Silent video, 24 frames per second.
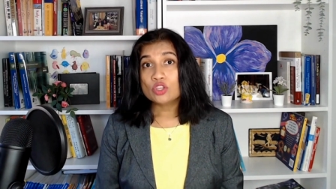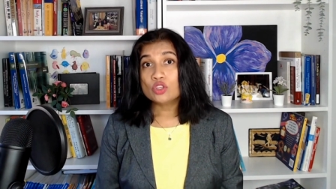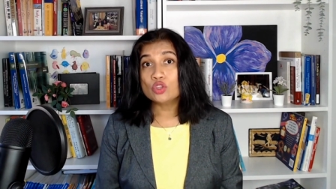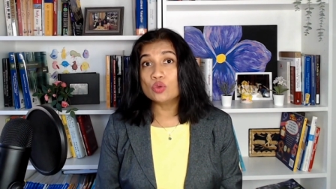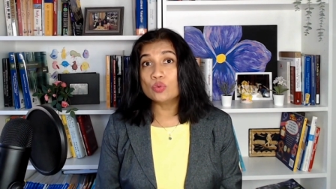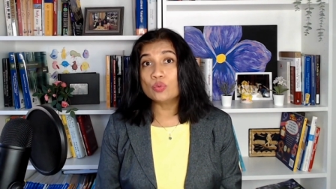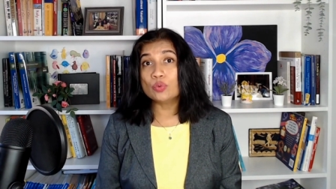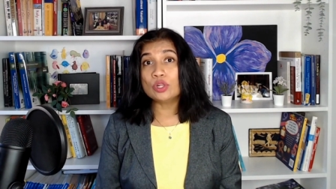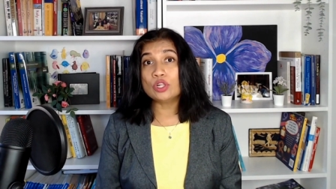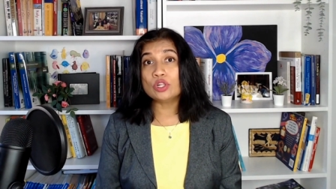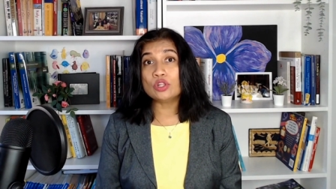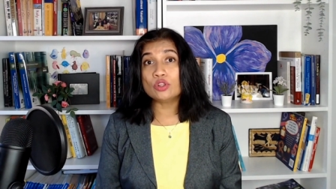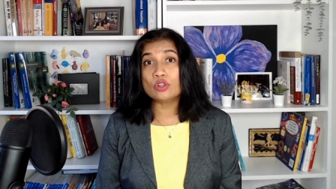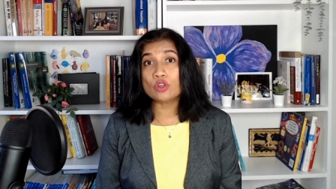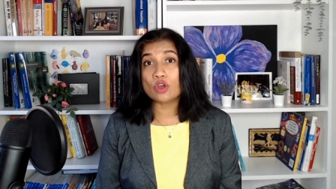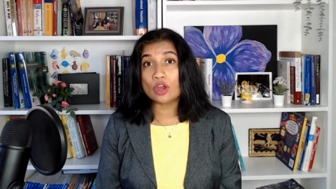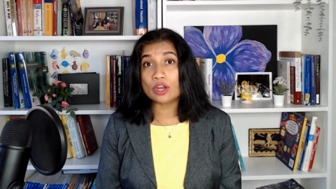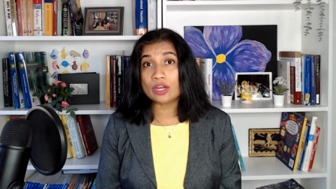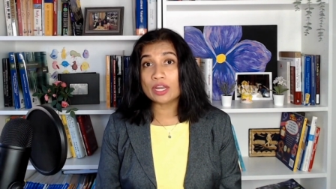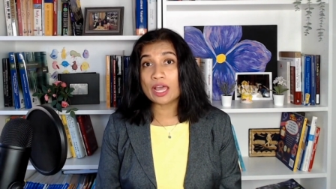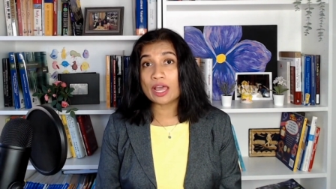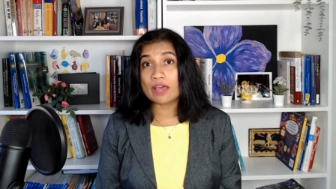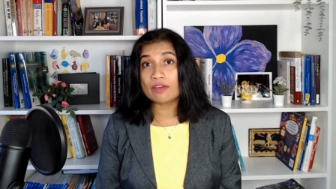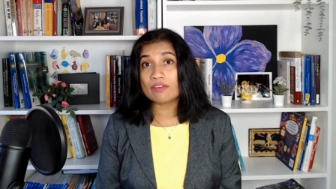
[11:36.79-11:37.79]
you will
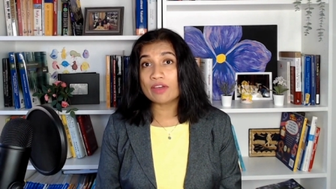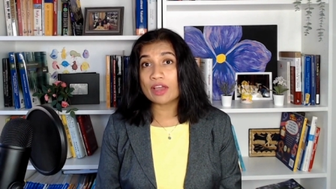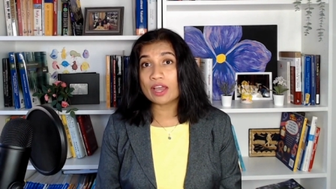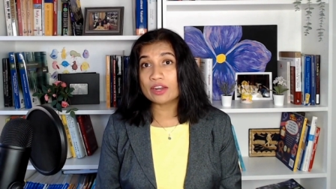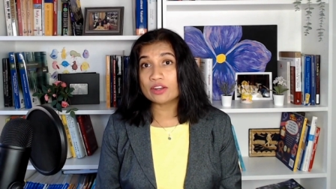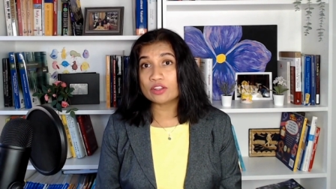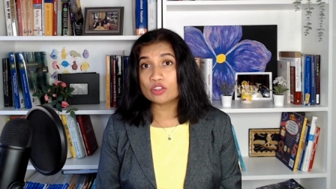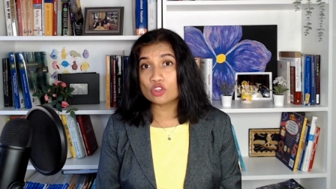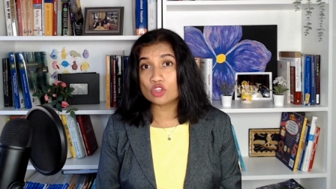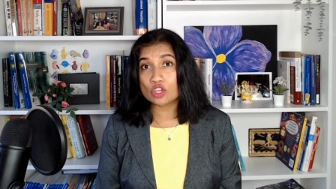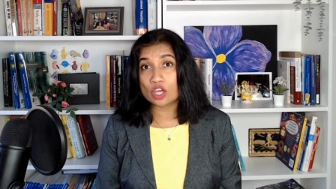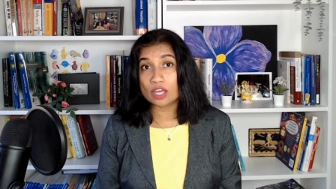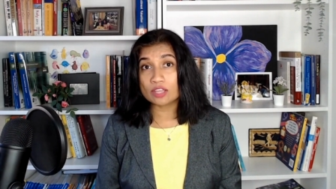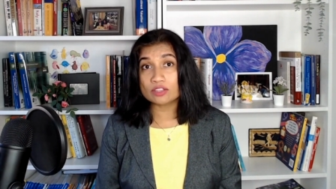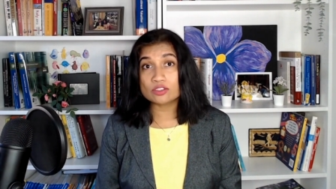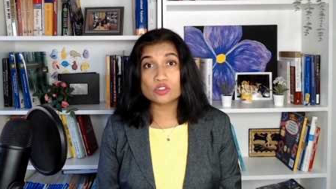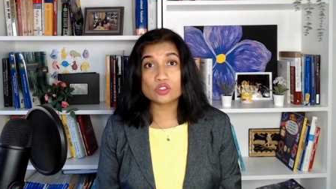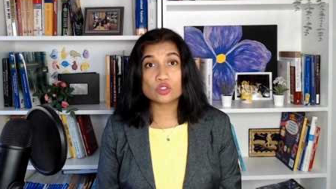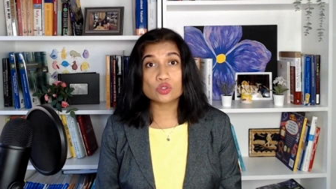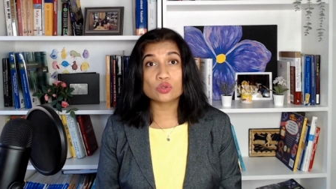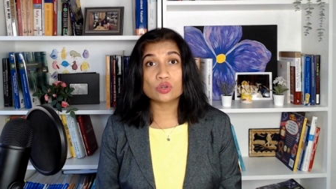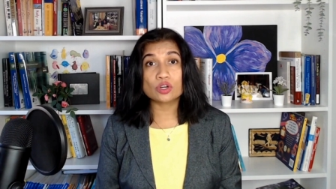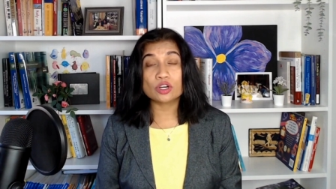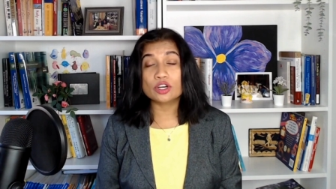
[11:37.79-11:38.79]
not have had a
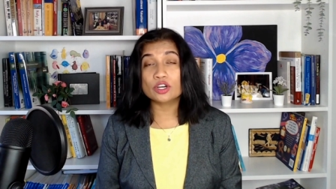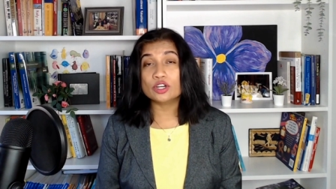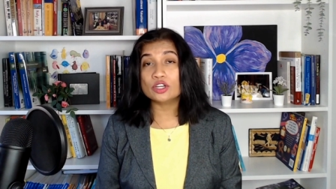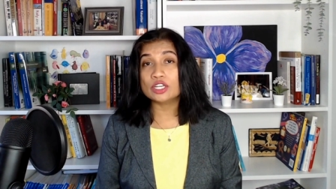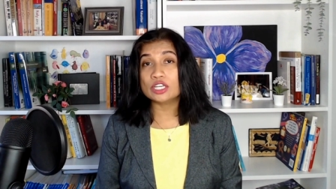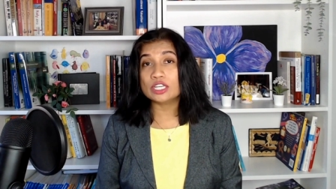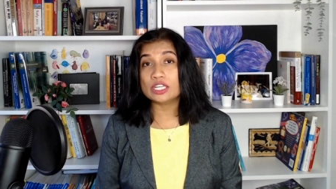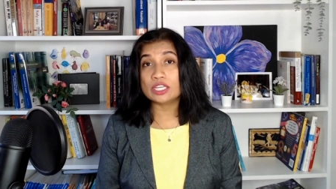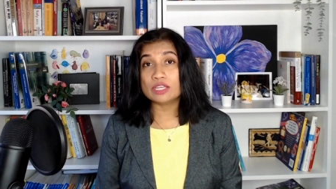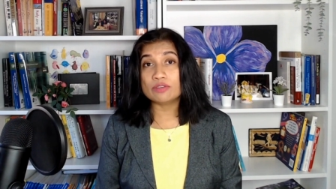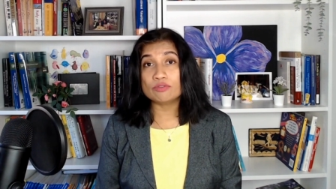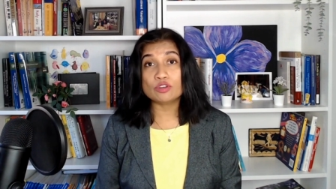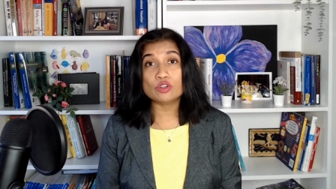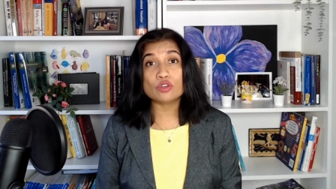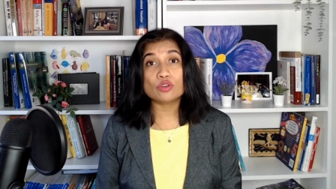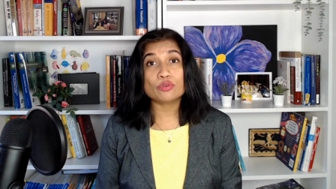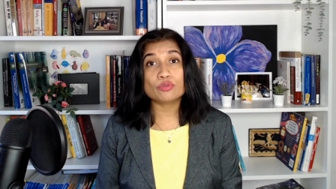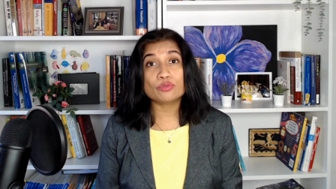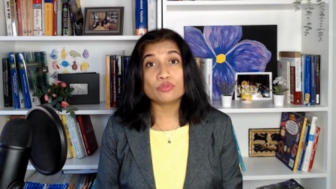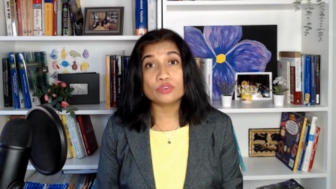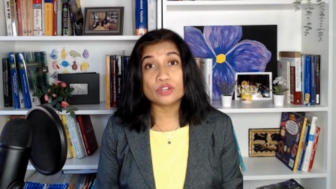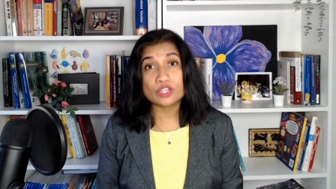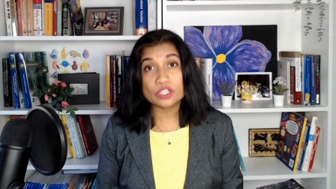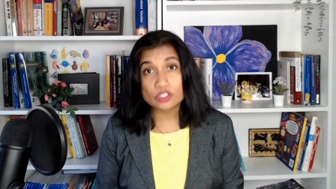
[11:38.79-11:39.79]
chance to earn even
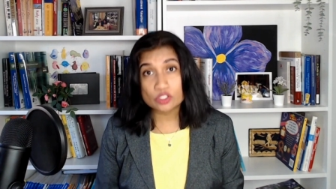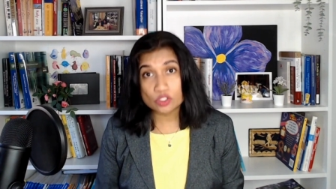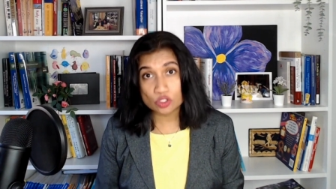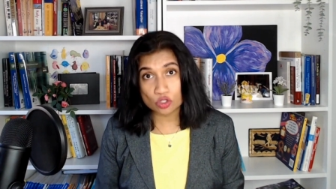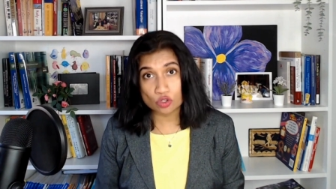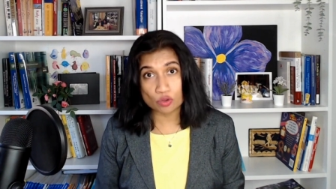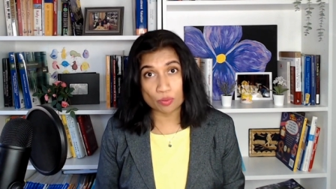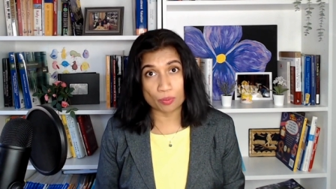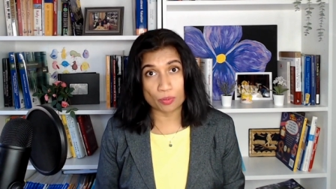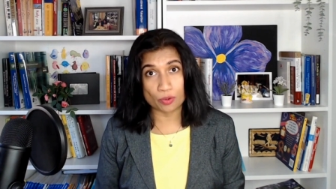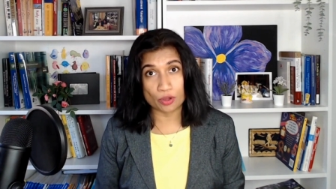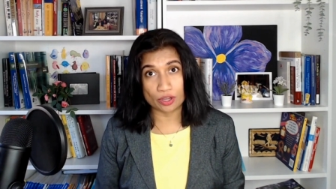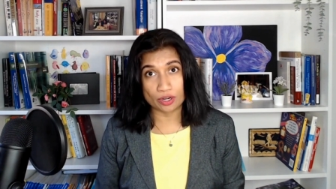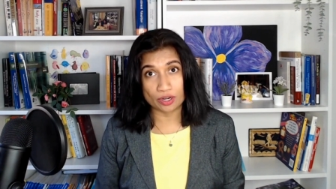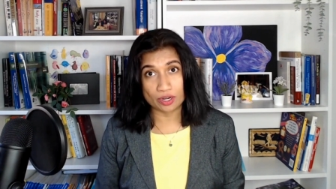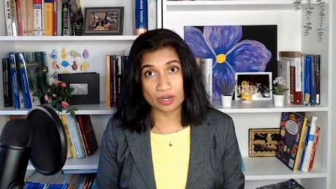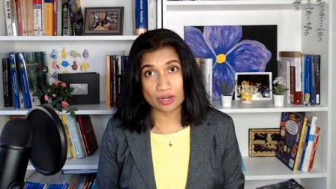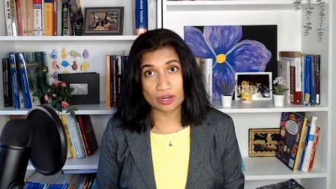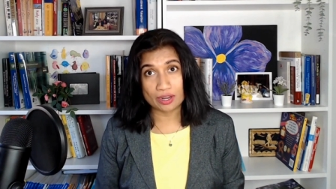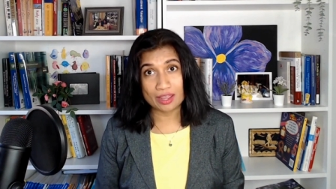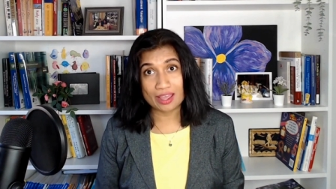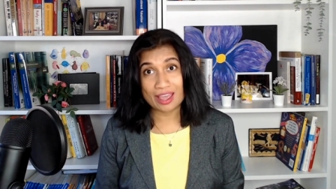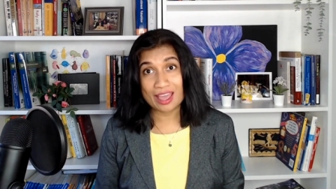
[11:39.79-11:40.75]
your first coupon.